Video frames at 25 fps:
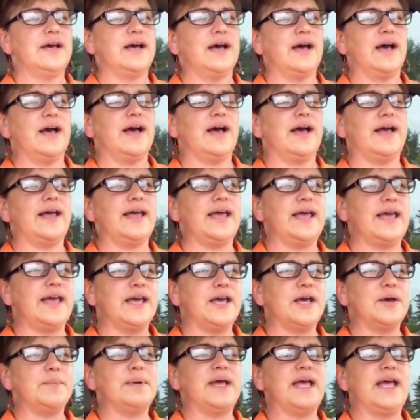I
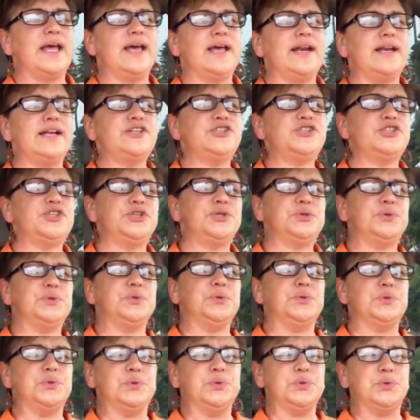am headed
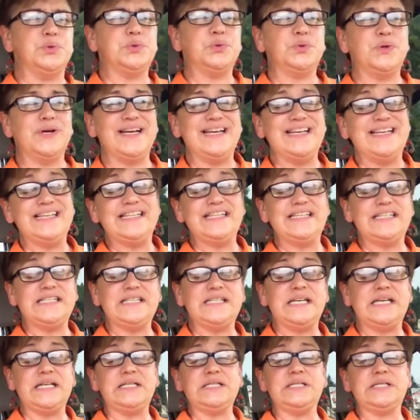to a
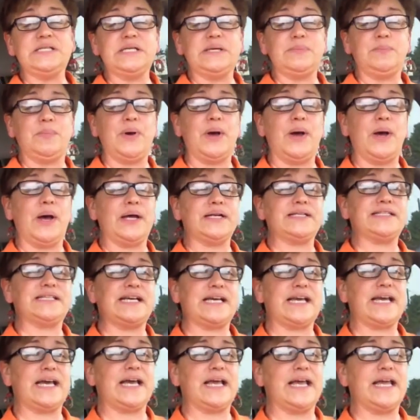Scentsy
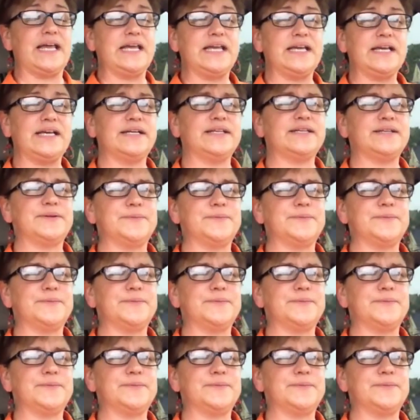party.